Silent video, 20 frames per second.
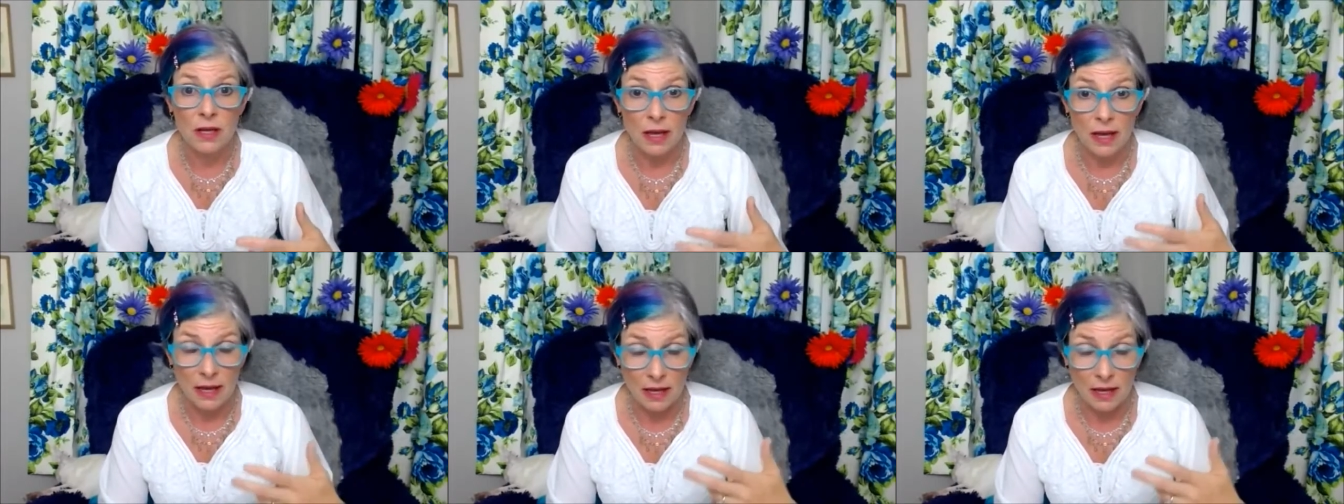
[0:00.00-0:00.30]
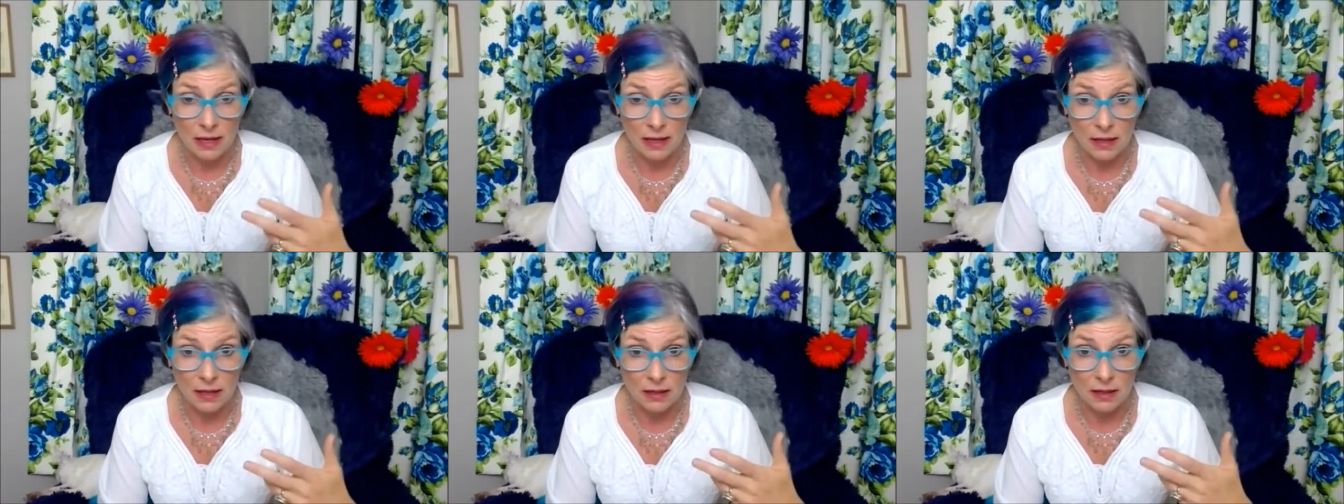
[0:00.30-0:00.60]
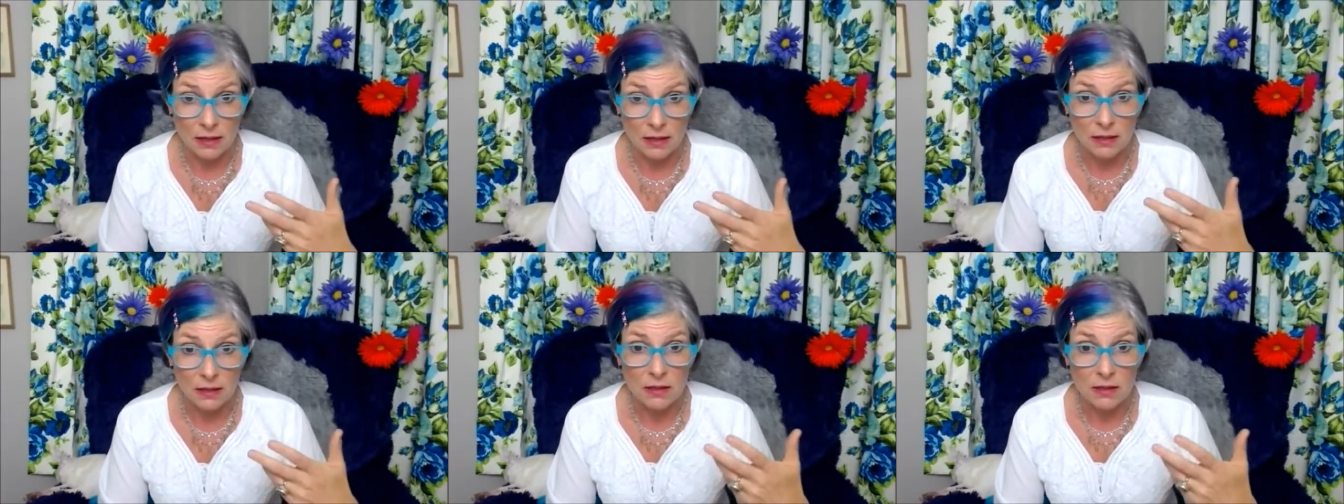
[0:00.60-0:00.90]

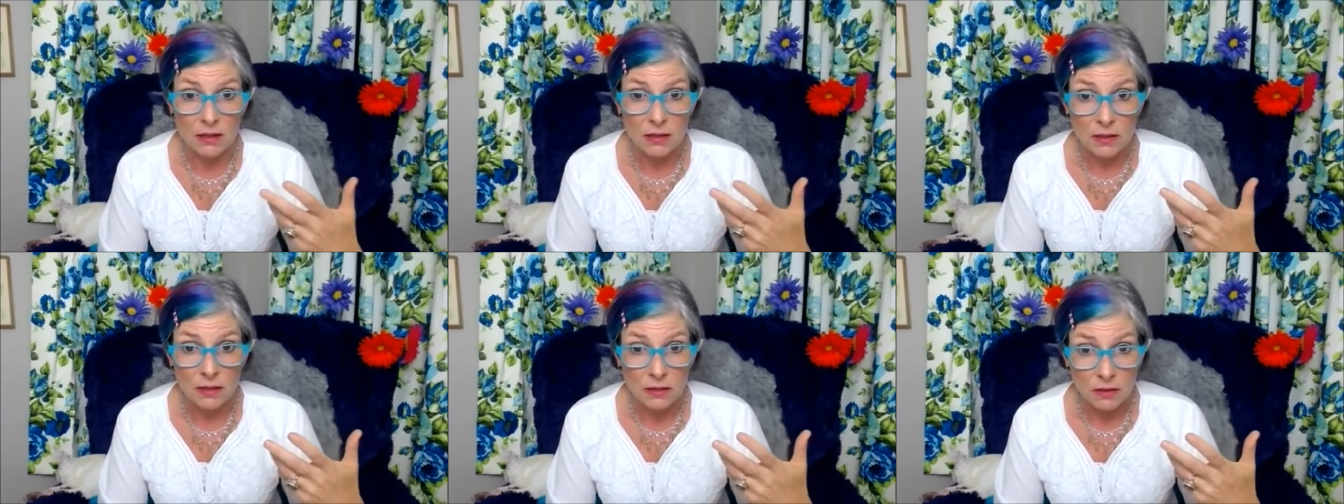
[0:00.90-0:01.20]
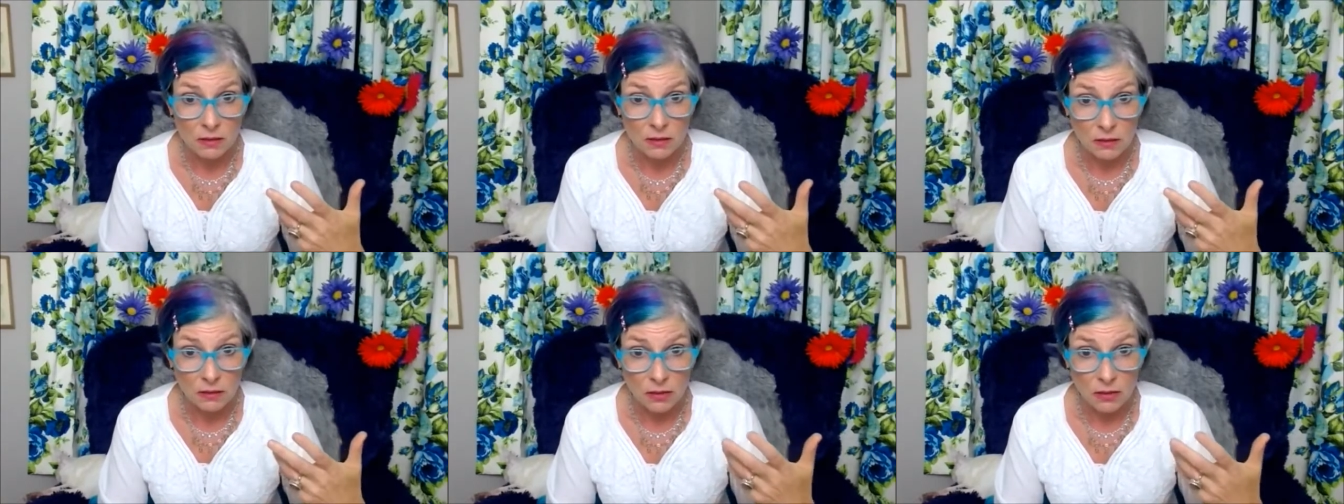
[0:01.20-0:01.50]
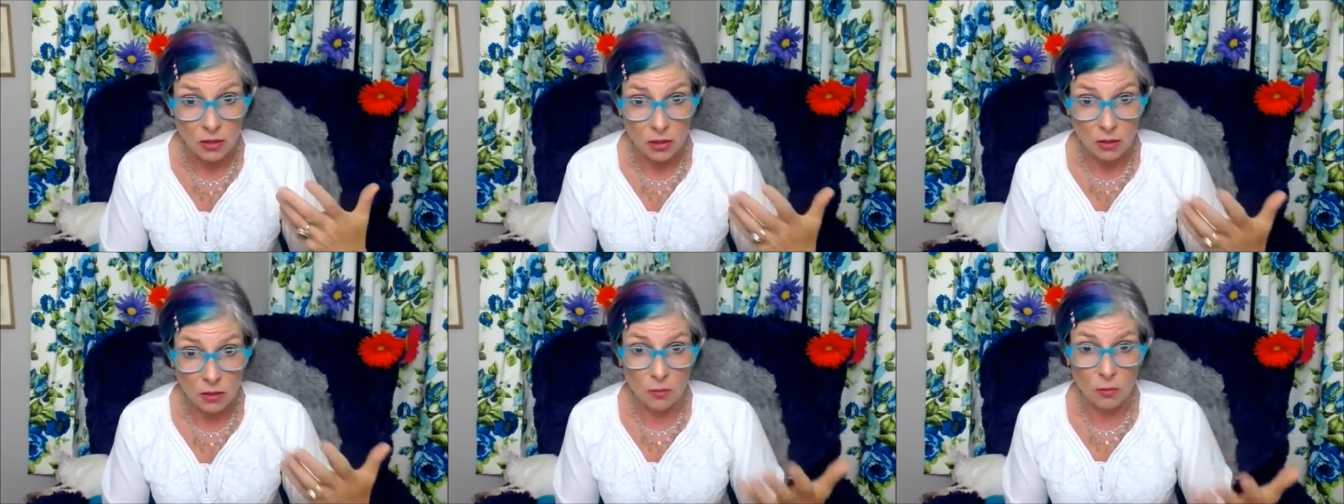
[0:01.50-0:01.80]
and
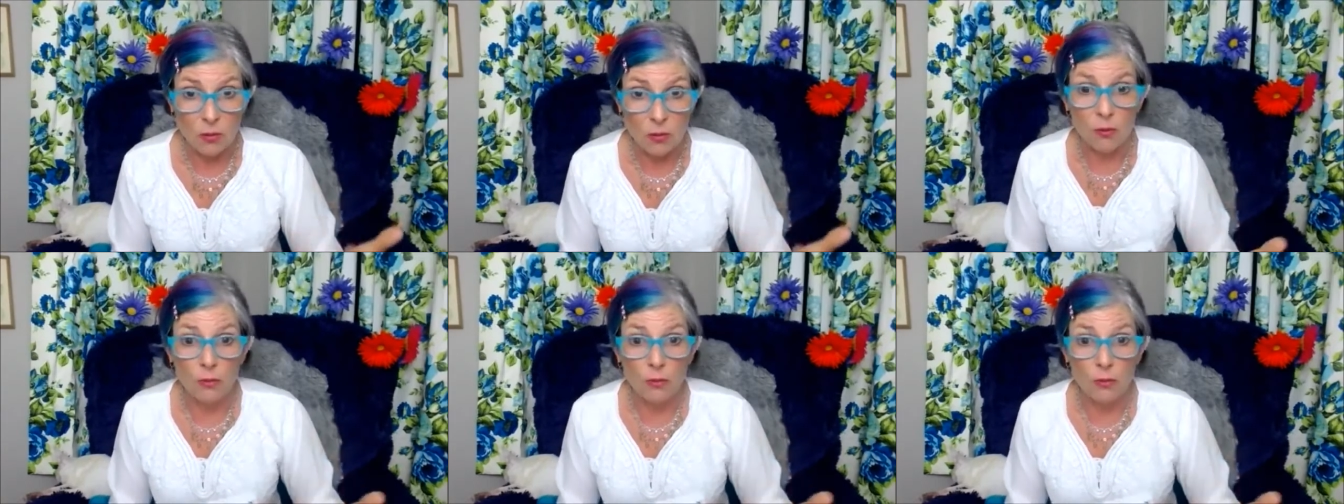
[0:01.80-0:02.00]
you know,